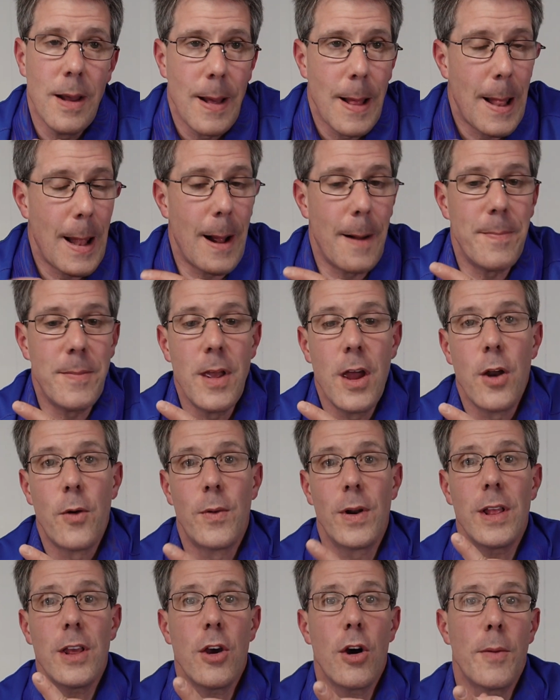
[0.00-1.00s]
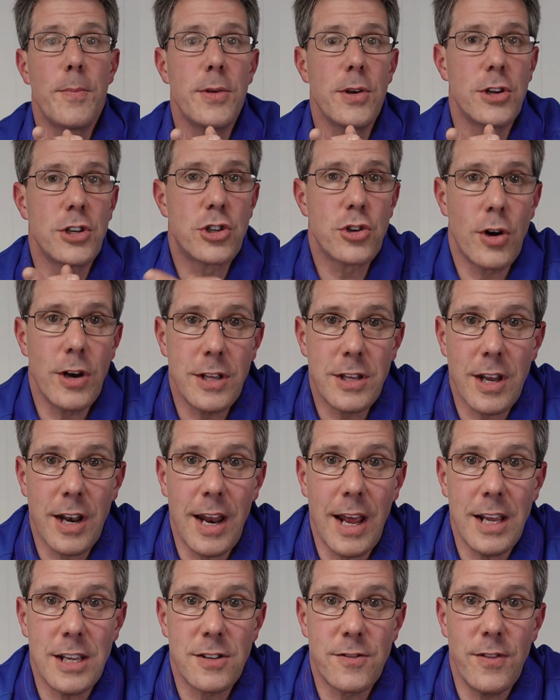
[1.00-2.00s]
um, really hope you enjoyed
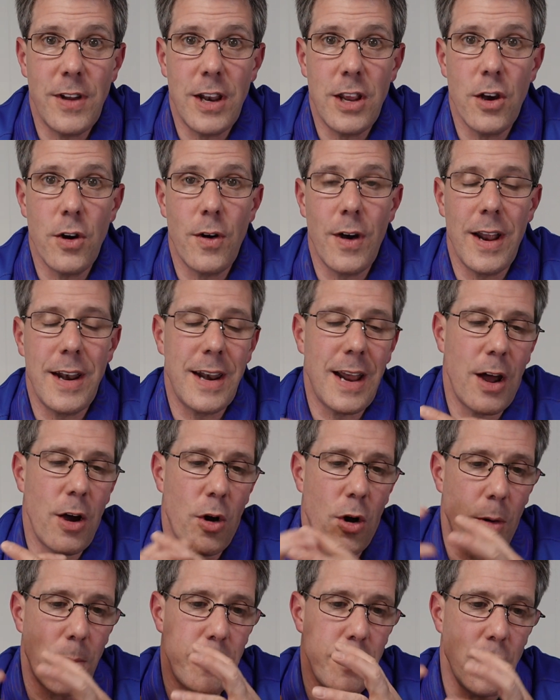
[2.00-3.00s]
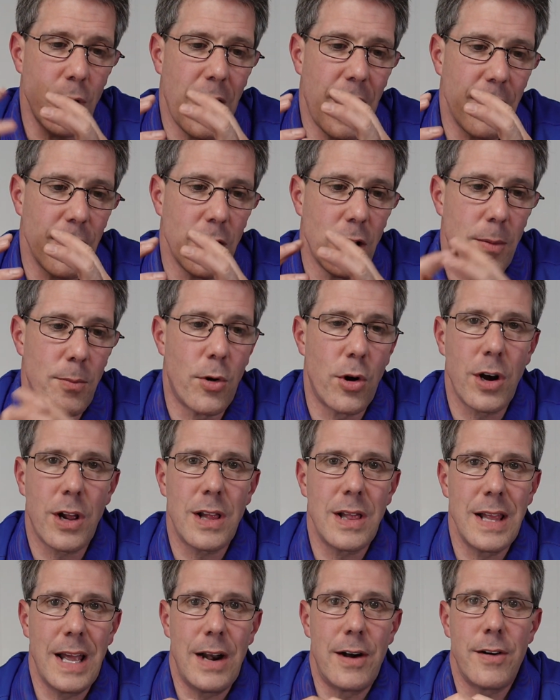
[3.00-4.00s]
today's video and I hope you had a little more
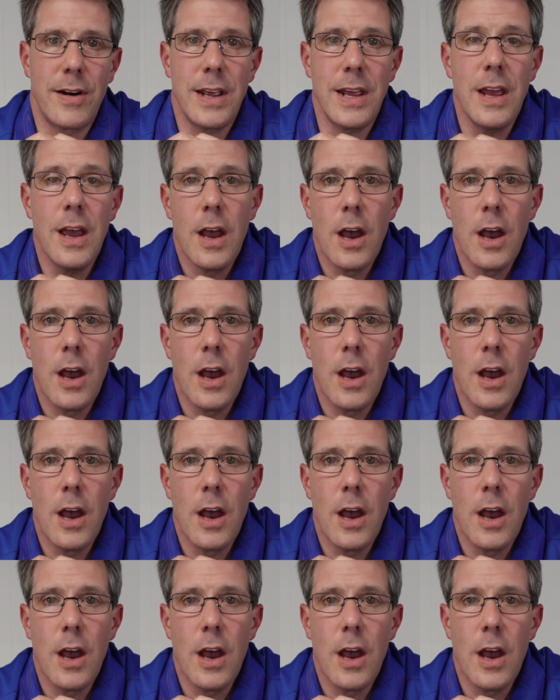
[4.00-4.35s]
clarity